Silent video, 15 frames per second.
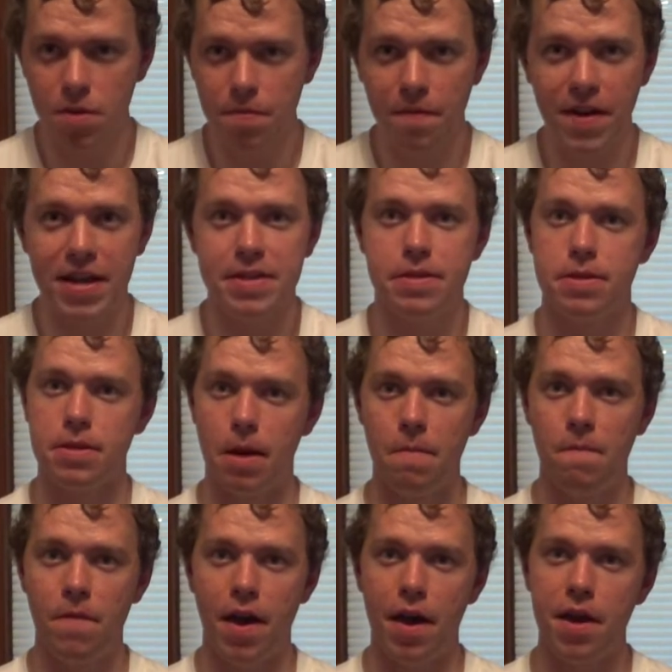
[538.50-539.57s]
provide
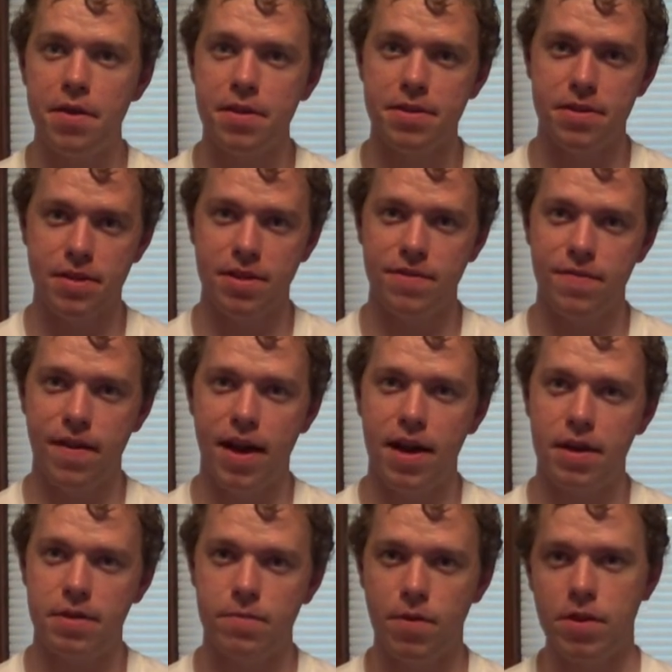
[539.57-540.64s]
some value to Six
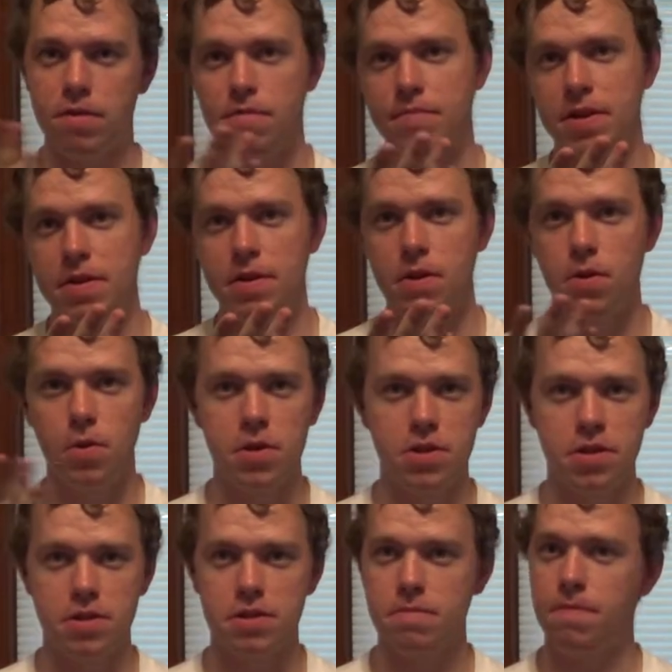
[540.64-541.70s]
Flags, whether it be new or
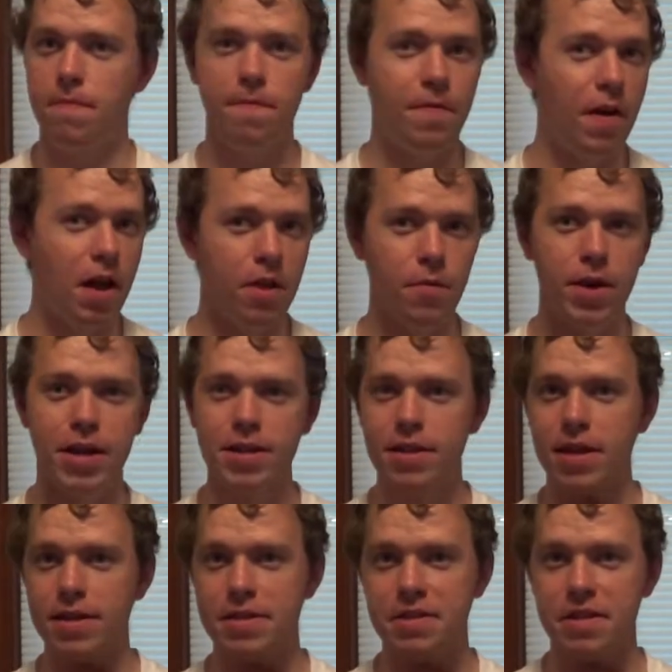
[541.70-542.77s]
just following
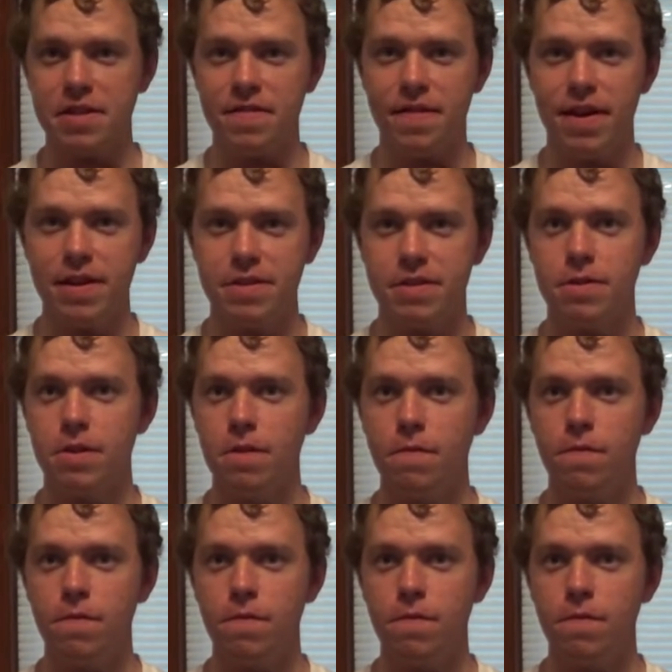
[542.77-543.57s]
the Six Flags clone